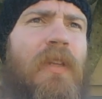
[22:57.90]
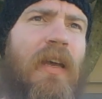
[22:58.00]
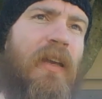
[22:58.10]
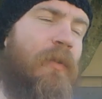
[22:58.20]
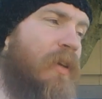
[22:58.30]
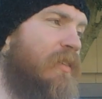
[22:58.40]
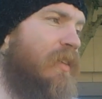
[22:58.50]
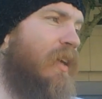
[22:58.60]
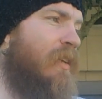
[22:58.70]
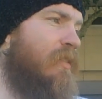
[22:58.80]
Anyway, there's a
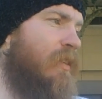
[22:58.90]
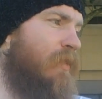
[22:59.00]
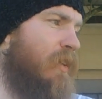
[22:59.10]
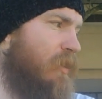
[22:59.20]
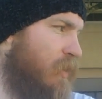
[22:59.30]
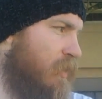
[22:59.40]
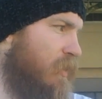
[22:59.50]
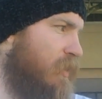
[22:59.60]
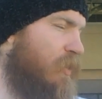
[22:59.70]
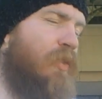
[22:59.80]
lot of stuff at the church that's
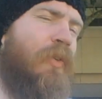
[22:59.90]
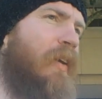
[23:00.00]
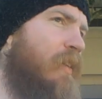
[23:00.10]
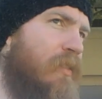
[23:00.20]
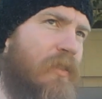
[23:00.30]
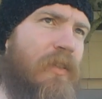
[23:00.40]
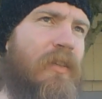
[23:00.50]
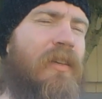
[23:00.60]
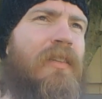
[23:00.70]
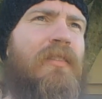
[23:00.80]
just crazy. It
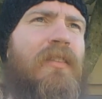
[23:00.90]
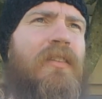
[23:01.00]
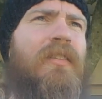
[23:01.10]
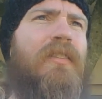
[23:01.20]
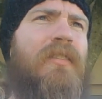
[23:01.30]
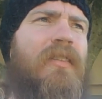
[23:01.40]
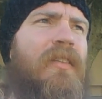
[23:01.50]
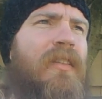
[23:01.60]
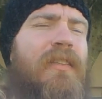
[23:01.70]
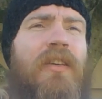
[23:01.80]
honestly is.
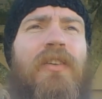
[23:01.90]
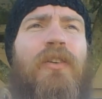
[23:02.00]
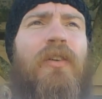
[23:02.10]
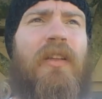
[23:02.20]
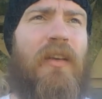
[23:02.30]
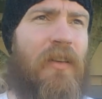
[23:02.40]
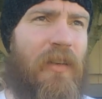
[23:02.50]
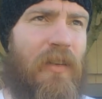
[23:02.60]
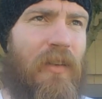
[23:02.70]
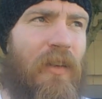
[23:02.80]
They tell you don't go on the
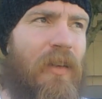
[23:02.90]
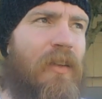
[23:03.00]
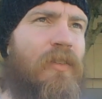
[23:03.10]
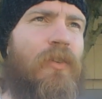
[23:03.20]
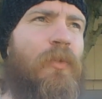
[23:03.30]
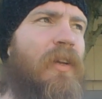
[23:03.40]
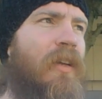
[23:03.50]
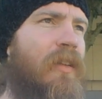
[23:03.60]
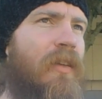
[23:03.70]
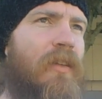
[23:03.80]
internet, don't read
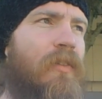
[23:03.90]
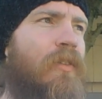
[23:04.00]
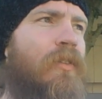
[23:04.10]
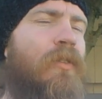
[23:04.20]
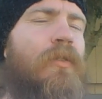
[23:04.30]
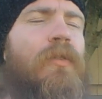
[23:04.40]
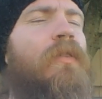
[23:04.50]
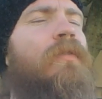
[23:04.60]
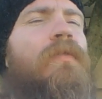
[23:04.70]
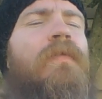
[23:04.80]
anything, don't go
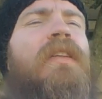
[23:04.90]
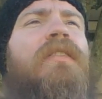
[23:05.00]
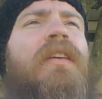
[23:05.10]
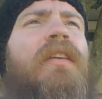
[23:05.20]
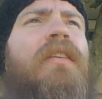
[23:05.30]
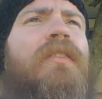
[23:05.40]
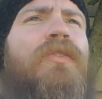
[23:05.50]
listen to any other